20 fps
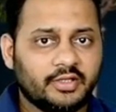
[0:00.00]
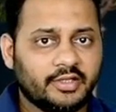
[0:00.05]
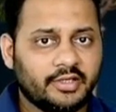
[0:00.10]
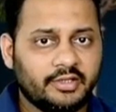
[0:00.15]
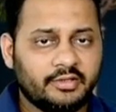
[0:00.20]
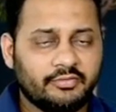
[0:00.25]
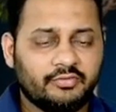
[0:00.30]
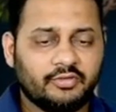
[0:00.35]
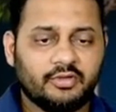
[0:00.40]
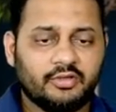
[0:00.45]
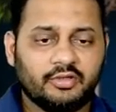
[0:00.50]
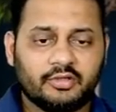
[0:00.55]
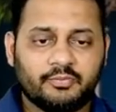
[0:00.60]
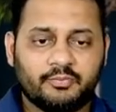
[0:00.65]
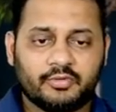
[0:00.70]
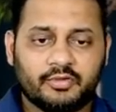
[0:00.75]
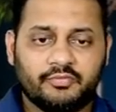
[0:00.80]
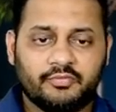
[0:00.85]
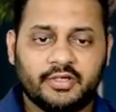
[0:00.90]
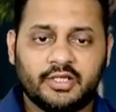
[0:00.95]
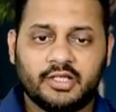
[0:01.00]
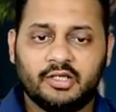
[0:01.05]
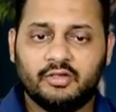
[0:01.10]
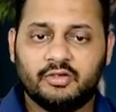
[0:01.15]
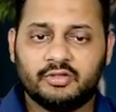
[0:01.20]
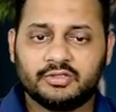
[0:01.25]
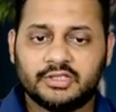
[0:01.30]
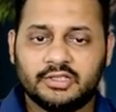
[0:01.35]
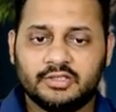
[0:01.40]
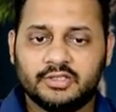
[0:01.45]
rate for profit and
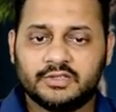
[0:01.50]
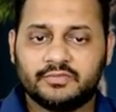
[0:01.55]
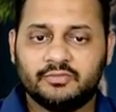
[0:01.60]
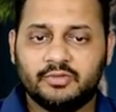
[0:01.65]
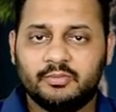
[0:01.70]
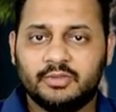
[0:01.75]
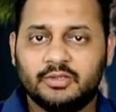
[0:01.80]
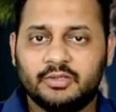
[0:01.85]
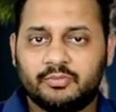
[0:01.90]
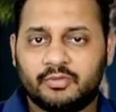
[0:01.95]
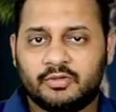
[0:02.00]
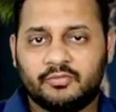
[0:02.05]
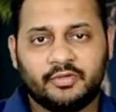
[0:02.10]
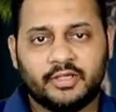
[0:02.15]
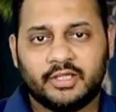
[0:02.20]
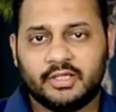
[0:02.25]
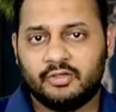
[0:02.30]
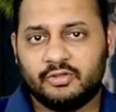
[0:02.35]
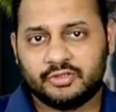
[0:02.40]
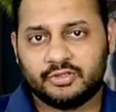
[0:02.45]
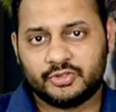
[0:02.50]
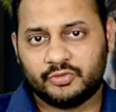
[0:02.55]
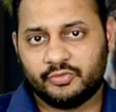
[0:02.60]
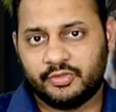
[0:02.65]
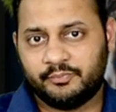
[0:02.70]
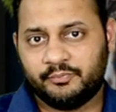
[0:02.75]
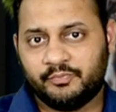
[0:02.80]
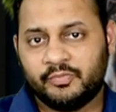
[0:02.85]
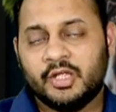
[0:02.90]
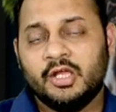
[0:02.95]
loss, and this will be the profit and loss to
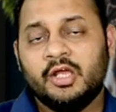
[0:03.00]
him.